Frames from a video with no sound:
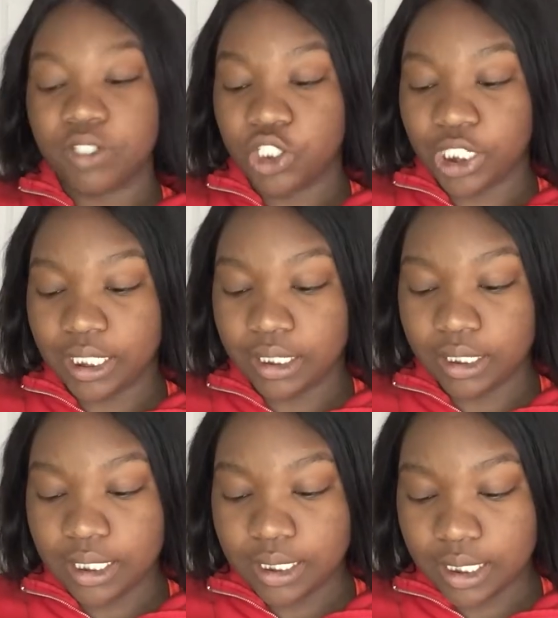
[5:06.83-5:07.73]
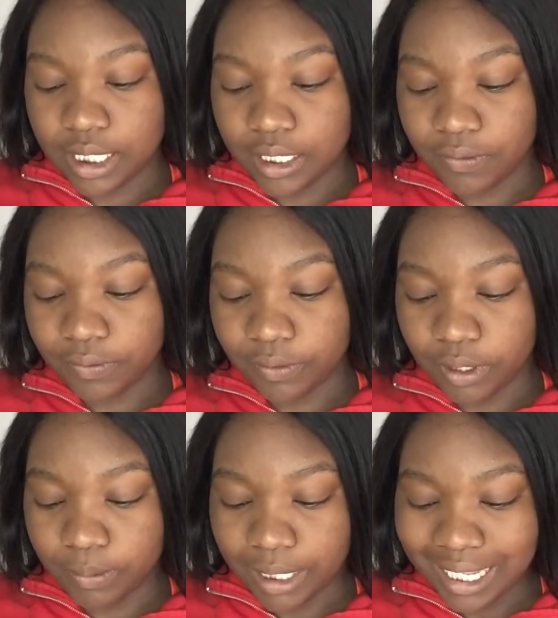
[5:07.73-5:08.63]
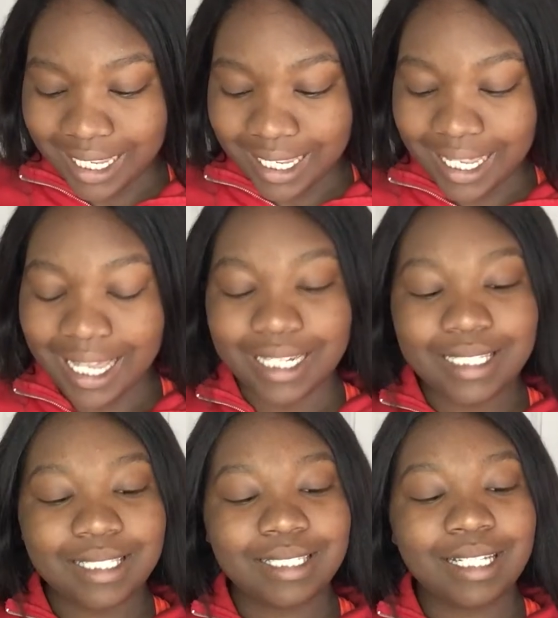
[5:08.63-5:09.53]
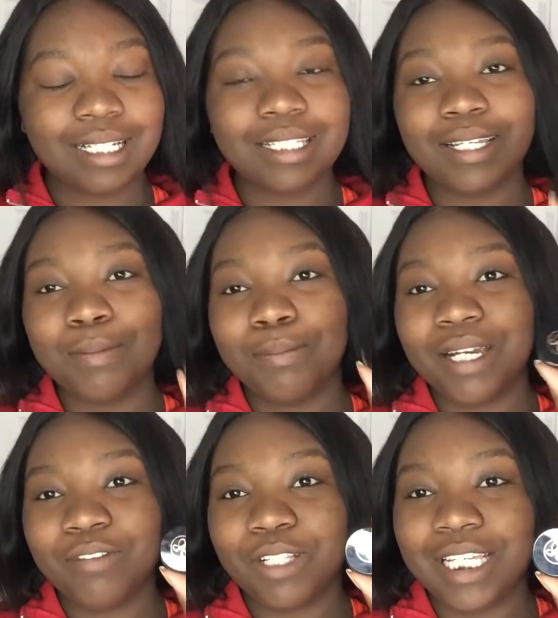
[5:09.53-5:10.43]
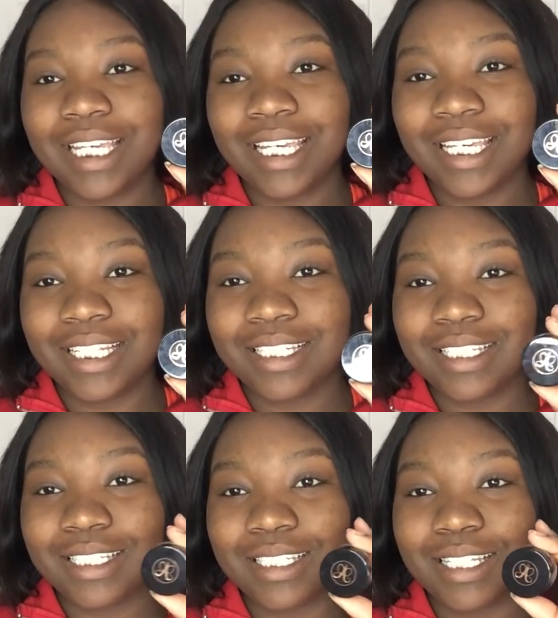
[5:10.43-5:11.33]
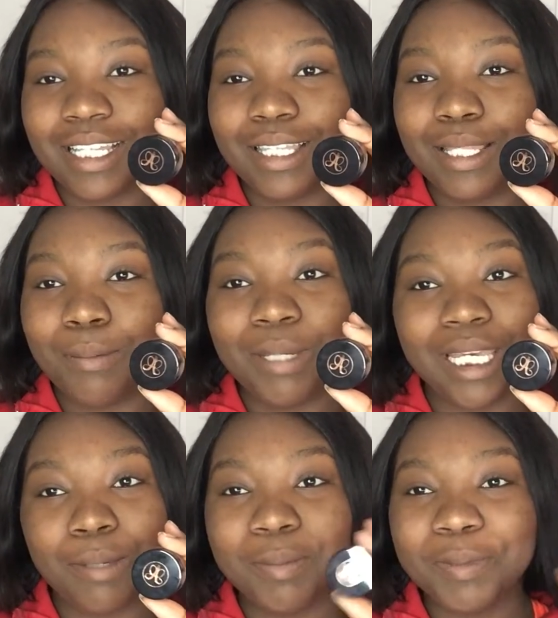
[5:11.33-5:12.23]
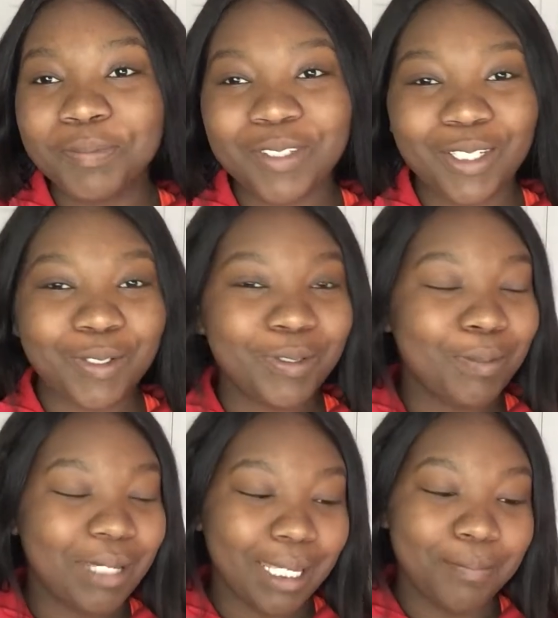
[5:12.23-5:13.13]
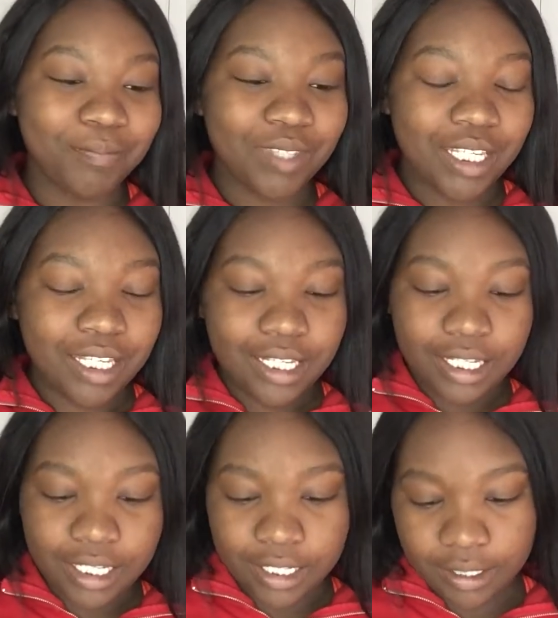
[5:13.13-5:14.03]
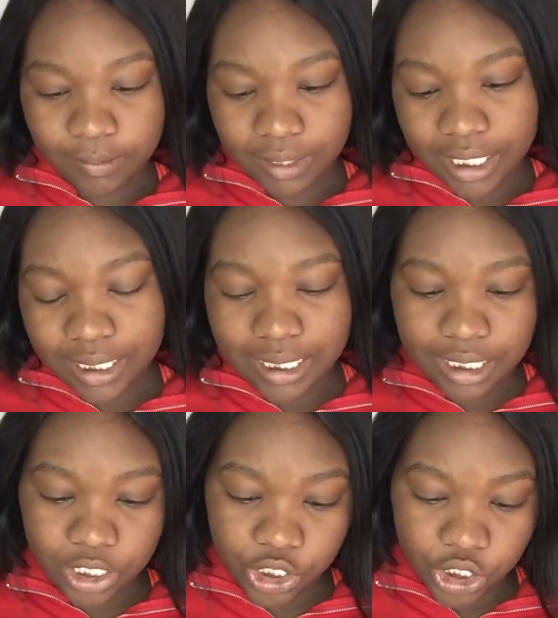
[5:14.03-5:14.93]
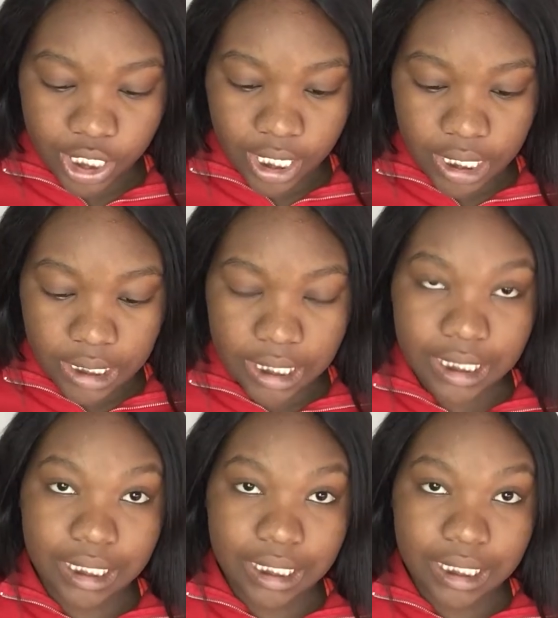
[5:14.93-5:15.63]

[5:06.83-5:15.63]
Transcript: gel. This is from Anastasia Beverly Hills, the babe, you know, the babe. This is in the shade